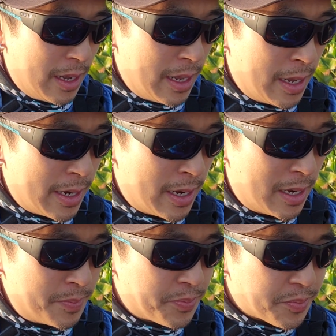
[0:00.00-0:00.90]
And
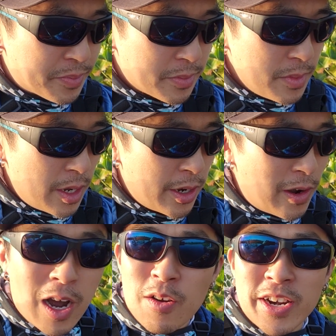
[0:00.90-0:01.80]
you
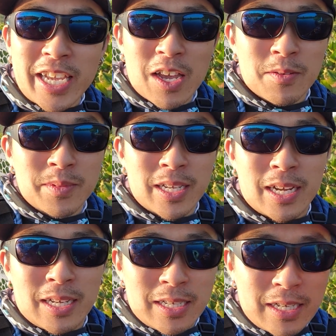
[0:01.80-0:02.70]
know, I already gave him
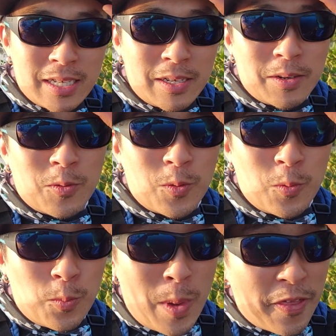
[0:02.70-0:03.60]
the
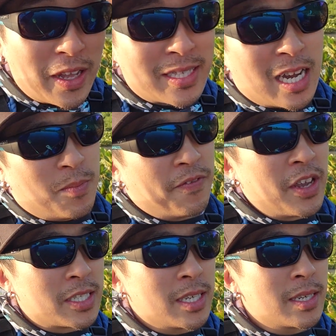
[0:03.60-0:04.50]
methods that I'll be
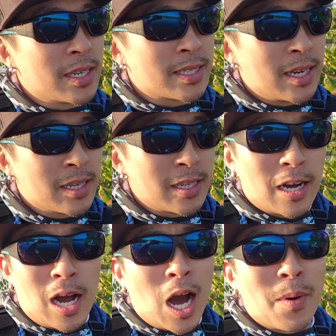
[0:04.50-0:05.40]
fishing, because
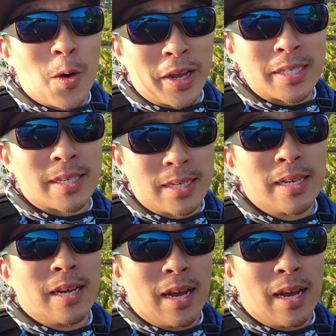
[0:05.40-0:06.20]
you know, I'm always